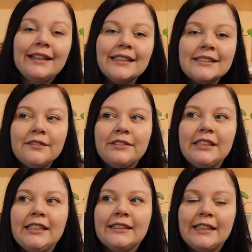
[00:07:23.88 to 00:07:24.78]
I think it's
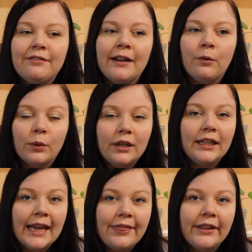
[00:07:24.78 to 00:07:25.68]
convenient that if I were to
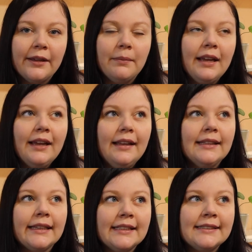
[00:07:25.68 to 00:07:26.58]
get them,
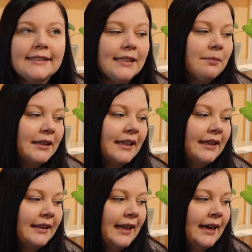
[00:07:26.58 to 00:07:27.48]
that this is
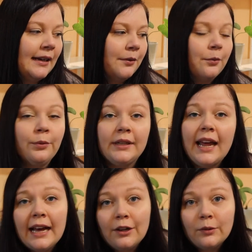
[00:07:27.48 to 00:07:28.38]
something that would
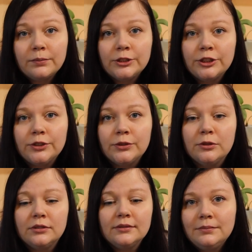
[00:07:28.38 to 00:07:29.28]
help
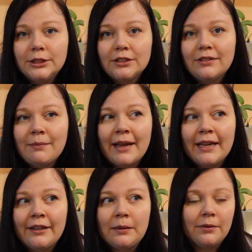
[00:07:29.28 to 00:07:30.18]
to purify my
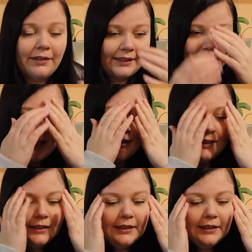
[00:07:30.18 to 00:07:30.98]
air and prevent that.